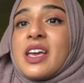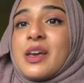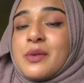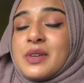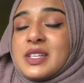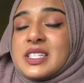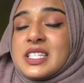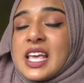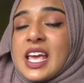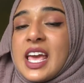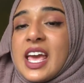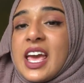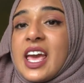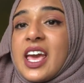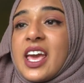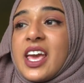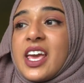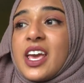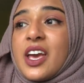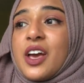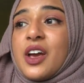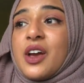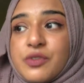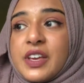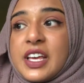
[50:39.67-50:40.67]
It was
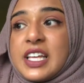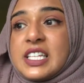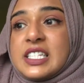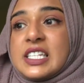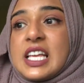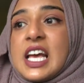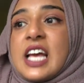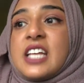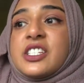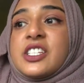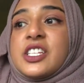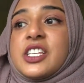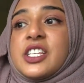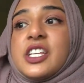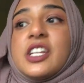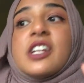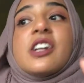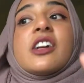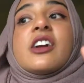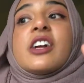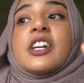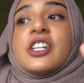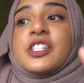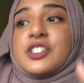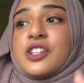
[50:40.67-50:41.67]
a fantastic
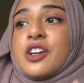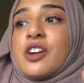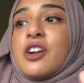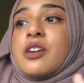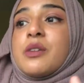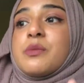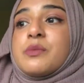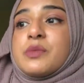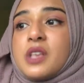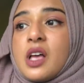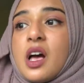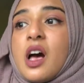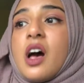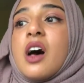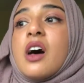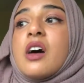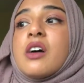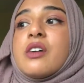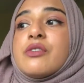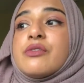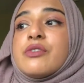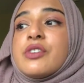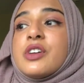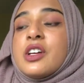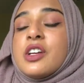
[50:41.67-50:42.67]
year in terms
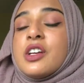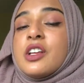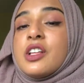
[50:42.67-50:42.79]
of